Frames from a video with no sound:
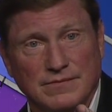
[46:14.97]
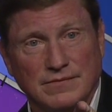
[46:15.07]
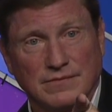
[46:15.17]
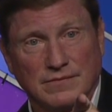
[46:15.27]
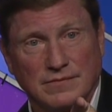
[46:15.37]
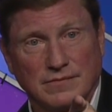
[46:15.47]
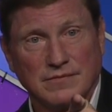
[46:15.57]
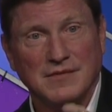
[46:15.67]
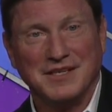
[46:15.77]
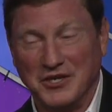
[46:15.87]
California.
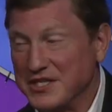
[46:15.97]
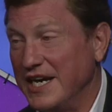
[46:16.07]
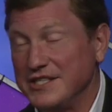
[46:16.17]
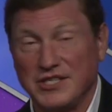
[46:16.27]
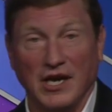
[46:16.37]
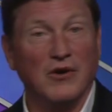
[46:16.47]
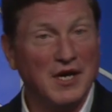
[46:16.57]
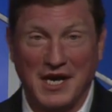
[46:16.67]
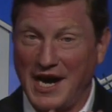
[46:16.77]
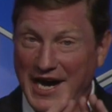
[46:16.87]
Okay, so
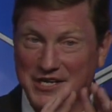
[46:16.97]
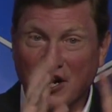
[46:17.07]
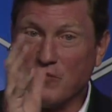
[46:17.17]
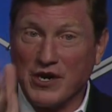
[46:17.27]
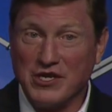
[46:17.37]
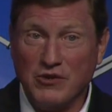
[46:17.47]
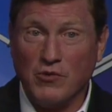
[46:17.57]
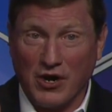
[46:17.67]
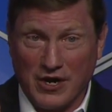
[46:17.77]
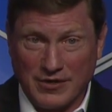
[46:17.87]
I know where
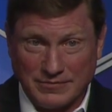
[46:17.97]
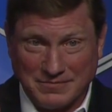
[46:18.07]
you are,